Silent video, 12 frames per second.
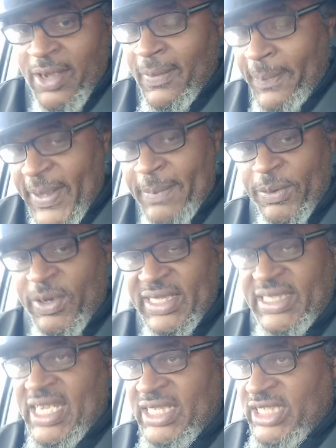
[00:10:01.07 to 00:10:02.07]
those people
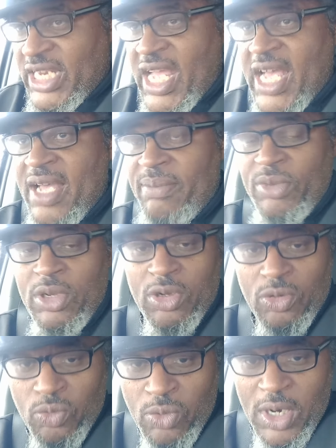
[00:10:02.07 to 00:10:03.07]
at that job
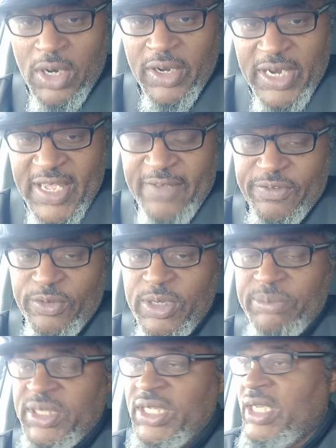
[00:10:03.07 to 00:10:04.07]
were effing
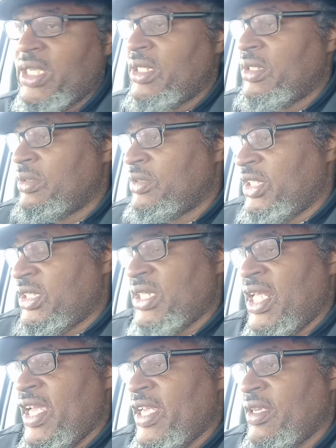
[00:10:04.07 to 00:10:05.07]
with me. Just
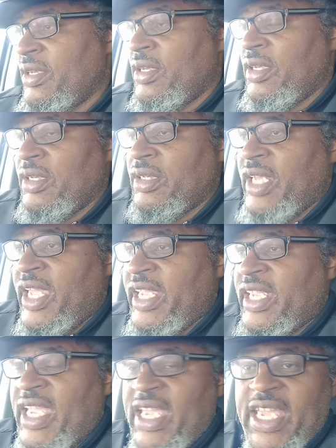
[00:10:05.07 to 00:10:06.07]
like
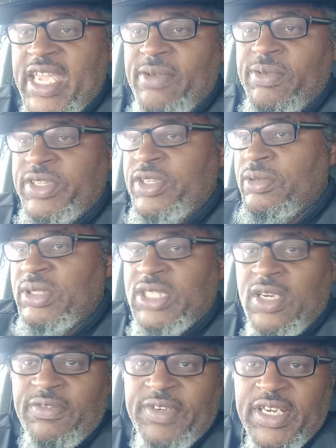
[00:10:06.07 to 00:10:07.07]
AKA when you was
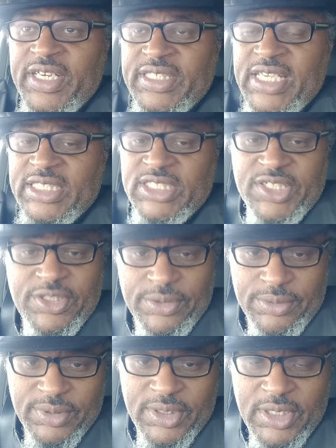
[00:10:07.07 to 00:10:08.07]
over there at that
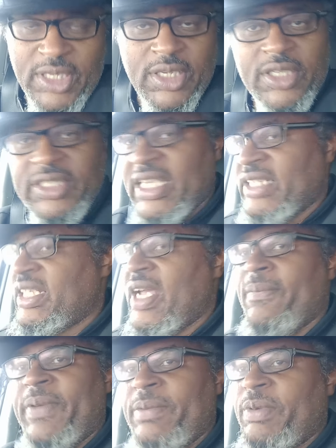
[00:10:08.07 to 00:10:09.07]
school. That's
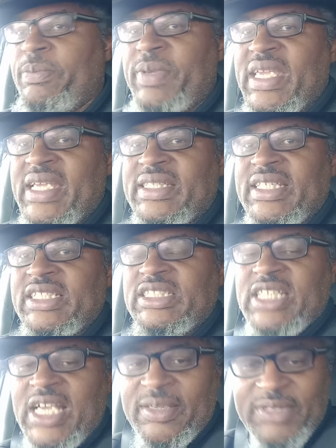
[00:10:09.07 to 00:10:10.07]
how people be at these
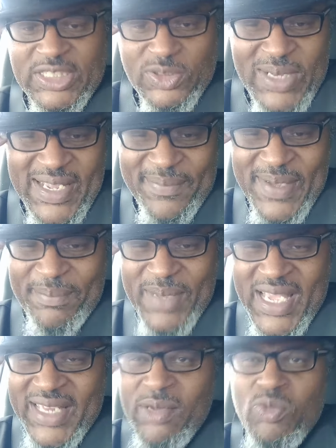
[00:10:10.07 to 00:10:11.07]
jobs. That's why in my
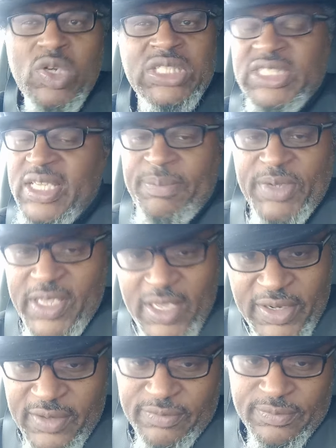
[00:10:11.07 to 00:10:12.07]
mind, I'm one step
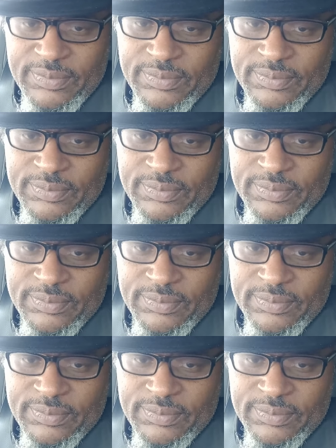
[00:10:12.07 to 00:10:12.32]
ahead of them.